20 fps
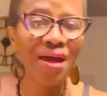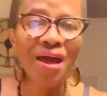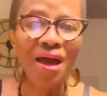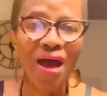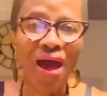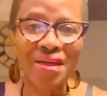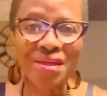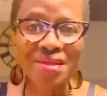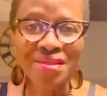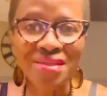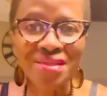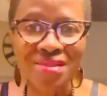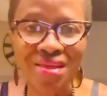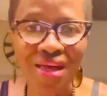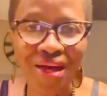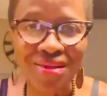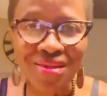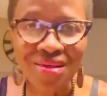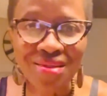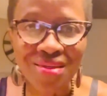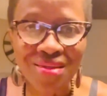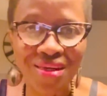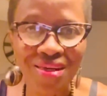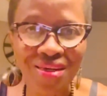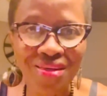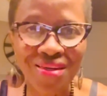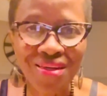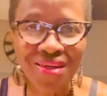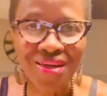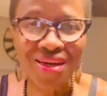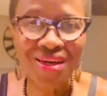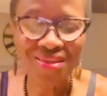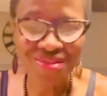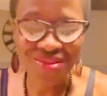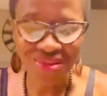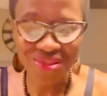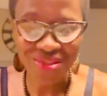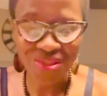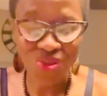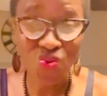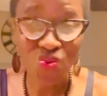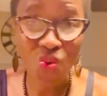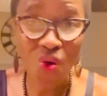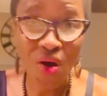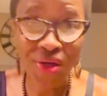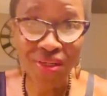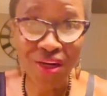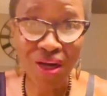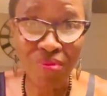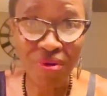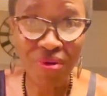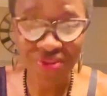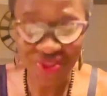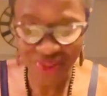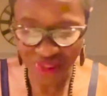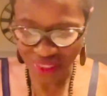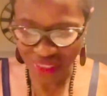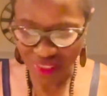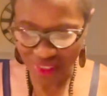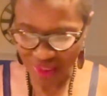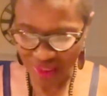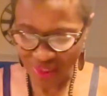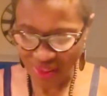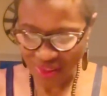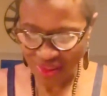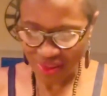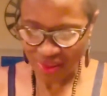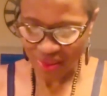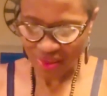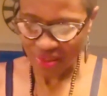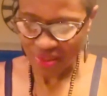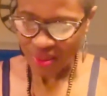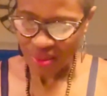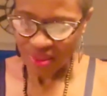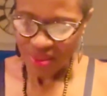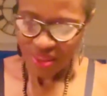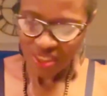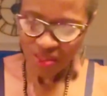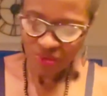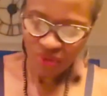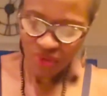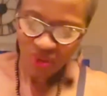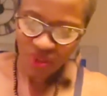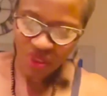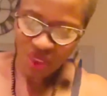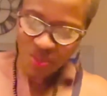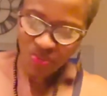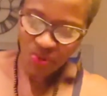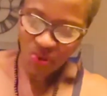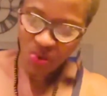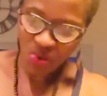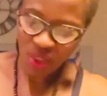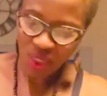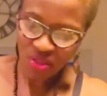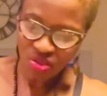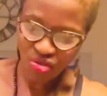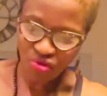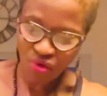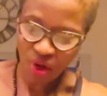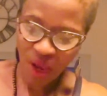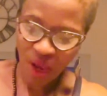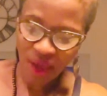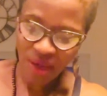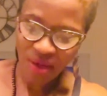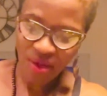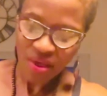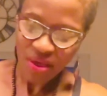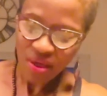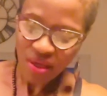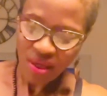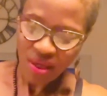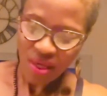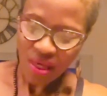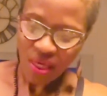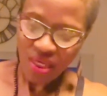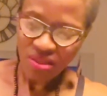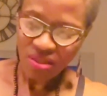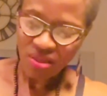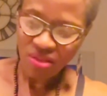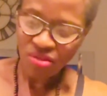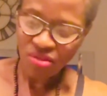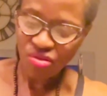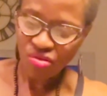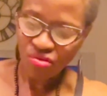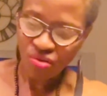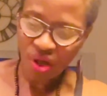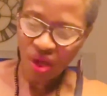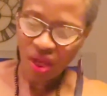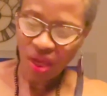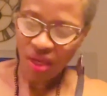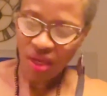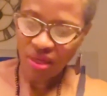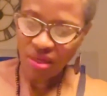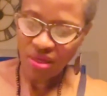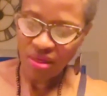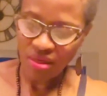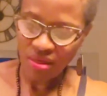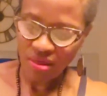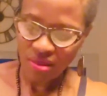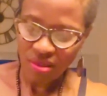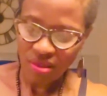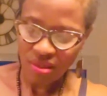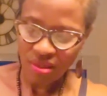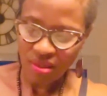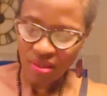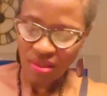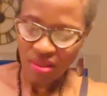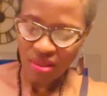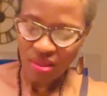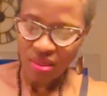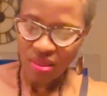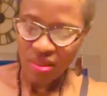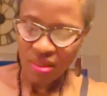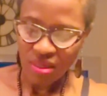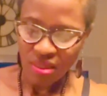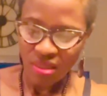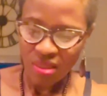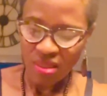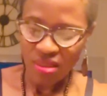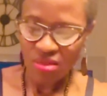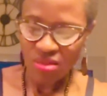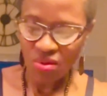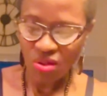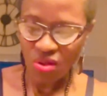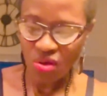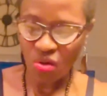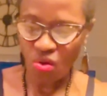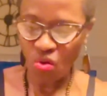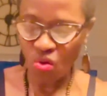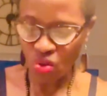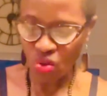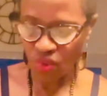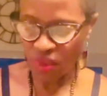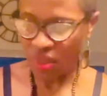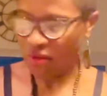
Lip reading: And this is like the zucchini here. So this is 1 cup of zucchini. So let's put all the dry into the dry. So you coat with the